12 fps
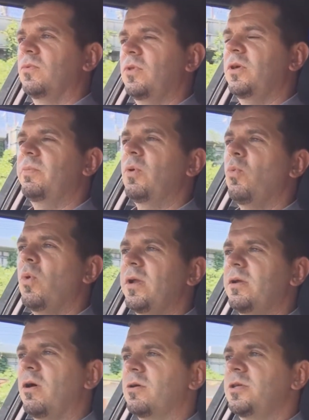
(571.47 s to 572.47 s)
think about
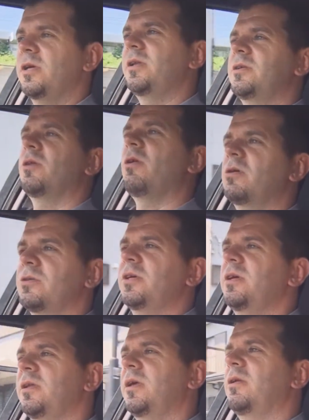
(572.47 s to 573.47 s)
what octane is.
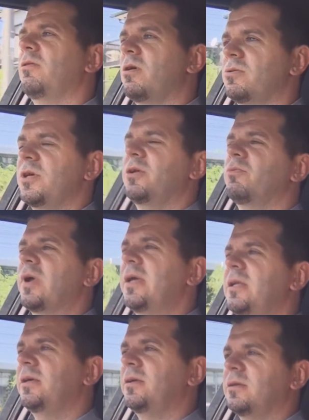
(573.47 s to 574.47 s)
Octane and octane
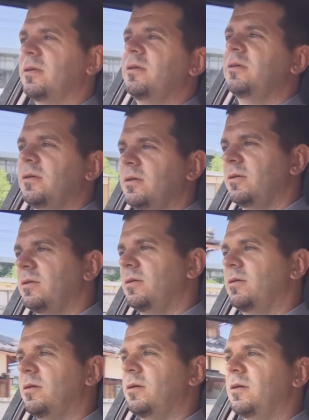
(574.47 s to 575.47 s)
rating,
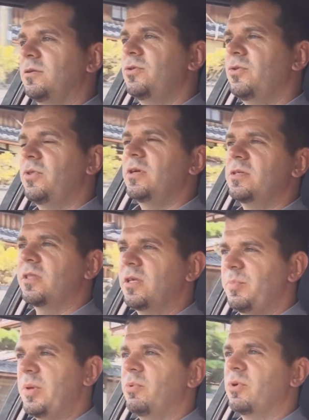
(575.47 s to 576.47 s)
two things I
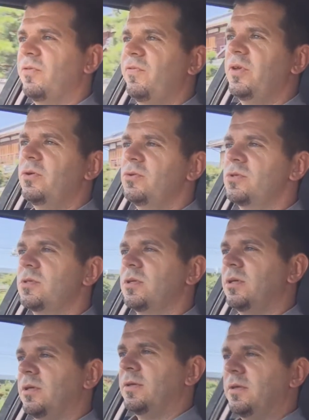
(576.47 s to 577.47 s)
think people confuse.
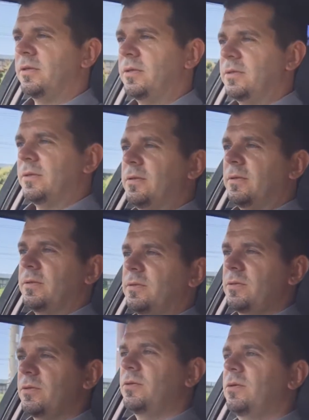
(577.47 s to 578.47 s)

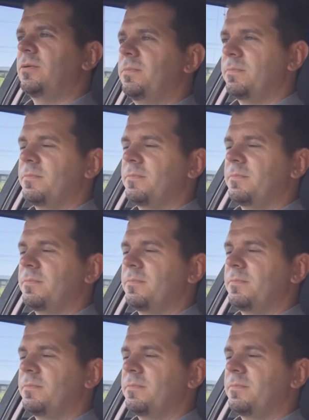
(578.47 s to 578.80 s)
So